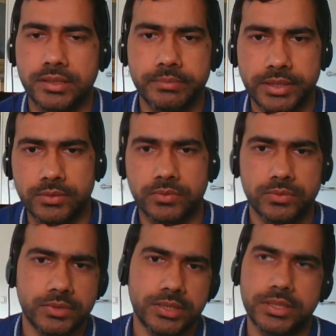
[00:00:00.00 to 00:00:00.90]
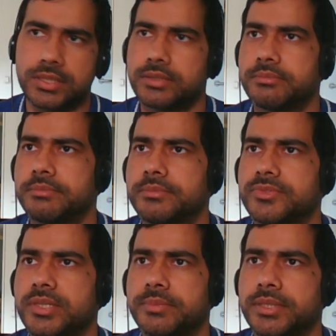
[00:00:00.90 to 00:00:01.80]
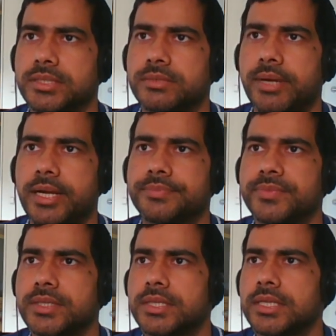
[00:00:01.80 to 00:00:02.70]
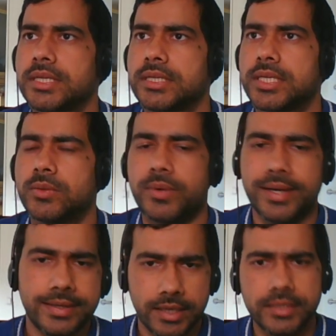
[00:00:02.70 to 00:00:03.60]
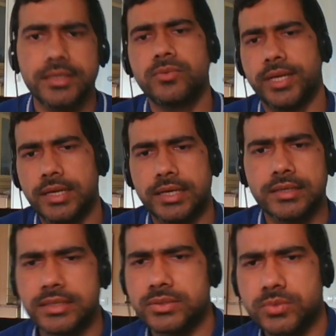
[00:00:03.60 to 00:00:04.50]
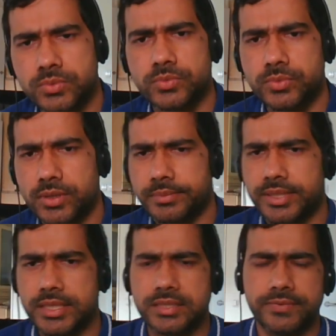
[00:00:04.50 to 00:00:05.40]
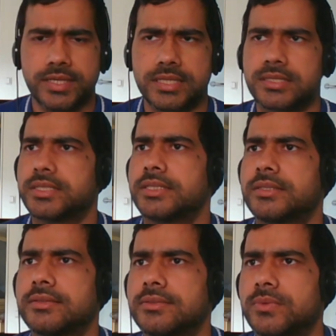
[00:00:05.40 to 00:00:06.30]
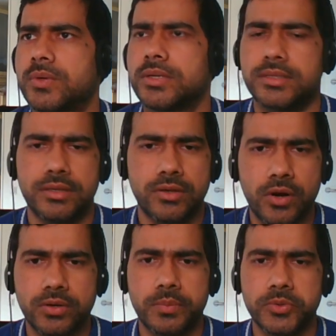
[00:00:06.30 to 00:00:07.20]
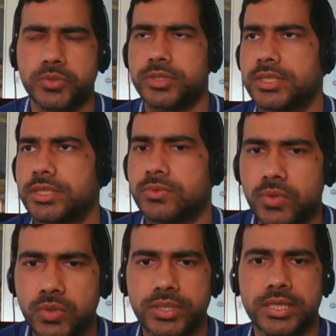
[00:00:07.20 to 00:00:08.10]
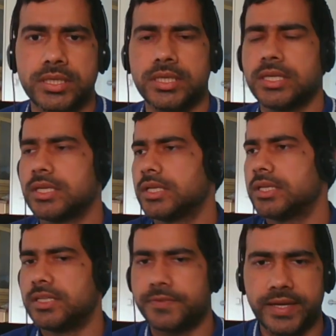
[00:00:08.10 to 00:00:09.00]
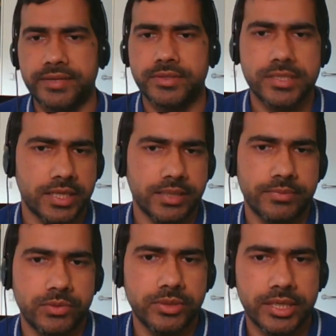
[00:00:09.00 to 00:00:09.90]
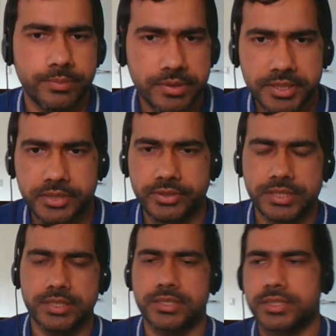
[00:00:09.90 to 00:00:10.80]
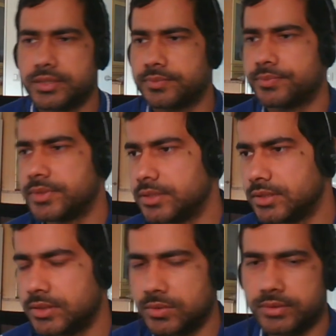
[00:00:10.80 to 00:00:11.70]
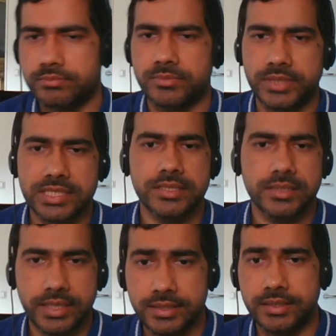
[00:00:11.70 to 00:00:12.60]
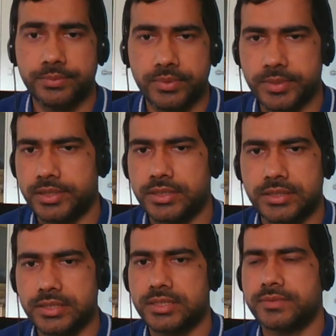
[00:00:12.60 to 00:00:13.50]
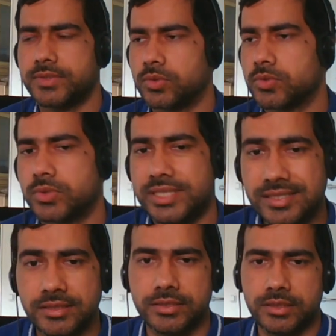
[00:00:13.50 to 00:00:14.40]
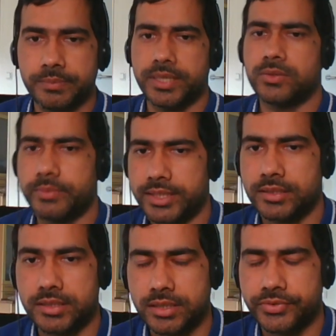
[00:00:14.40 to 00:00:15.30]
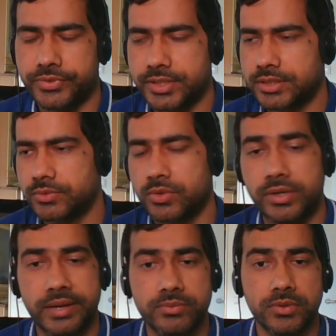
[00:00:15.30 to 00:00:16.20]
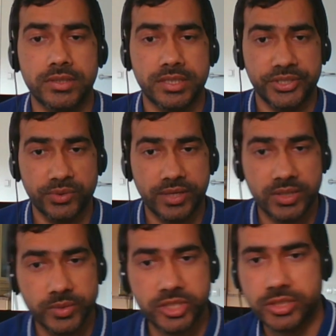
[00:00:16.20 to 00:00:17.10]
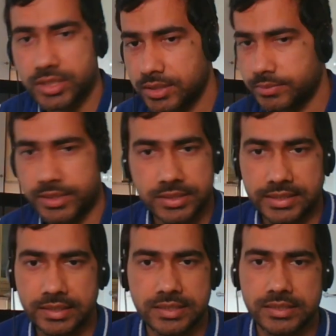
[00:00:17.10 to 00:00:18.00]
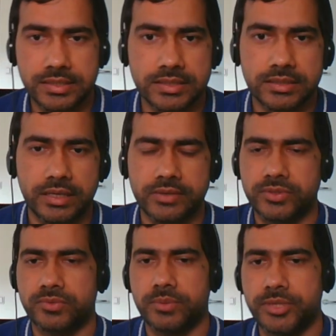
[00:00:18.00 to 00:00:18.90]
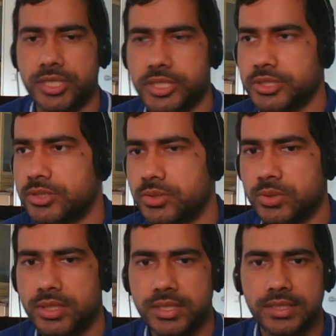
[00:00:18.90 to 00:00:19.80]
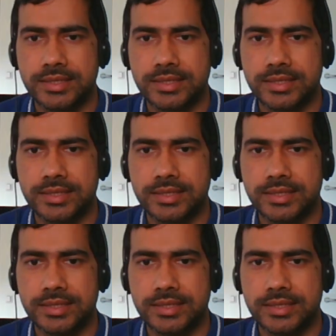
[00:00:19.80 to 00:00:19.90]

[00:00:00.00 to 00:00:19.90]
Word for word: compared to some years back. Now, why London? Well, London is one of the biggest financial center in the world. A lot of opportunity. You go there. In 5 years' time, you get permanent residency. You know, getting a permanent residency is also easier compared to many other countries. You don't have to learn a new language, because English is the language of communication. So,